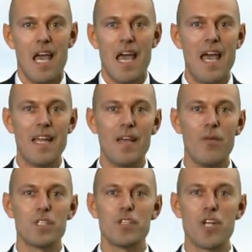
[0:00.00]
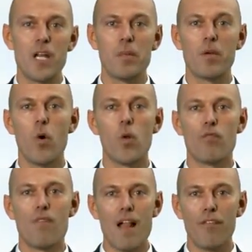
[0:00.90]
And it was a gentleman called
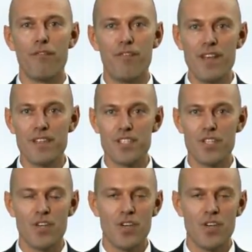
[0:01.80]
Ralph Vince